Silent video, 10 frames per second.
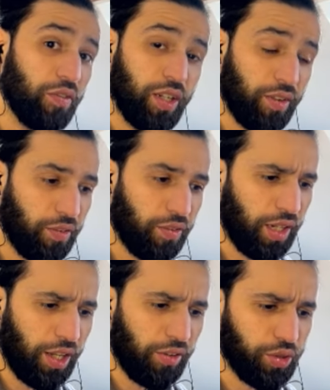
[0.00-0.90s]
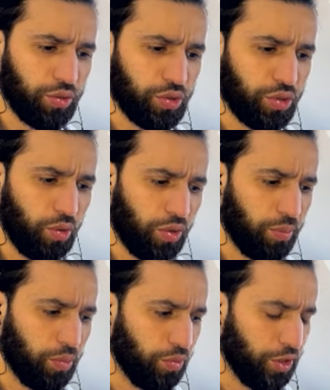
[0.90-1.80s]
a lot of you saw the
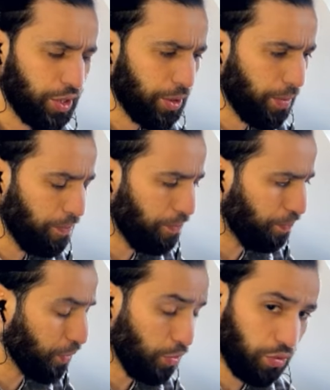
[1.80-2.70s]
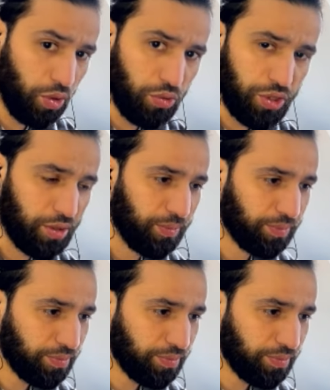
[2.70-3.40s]
movie Frozen.